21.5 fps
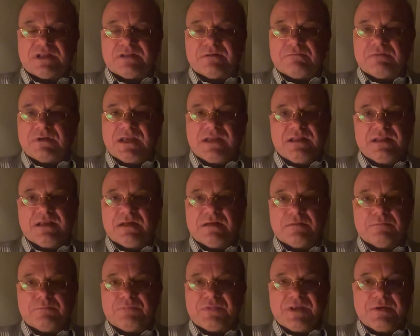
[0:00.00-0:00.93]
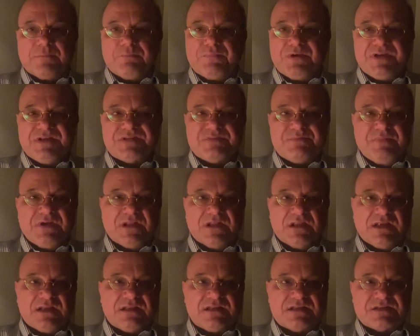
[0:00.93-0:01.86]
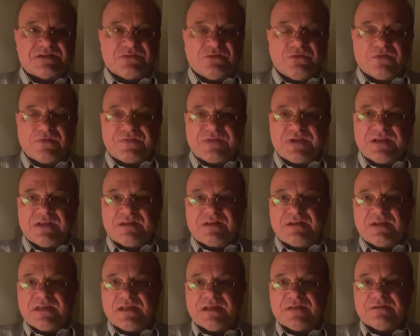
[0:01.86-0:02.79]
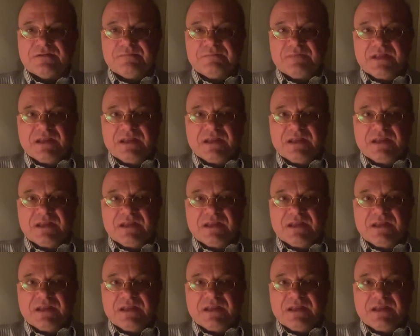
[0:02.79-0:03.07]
the way they're piecemealing this whole thing together.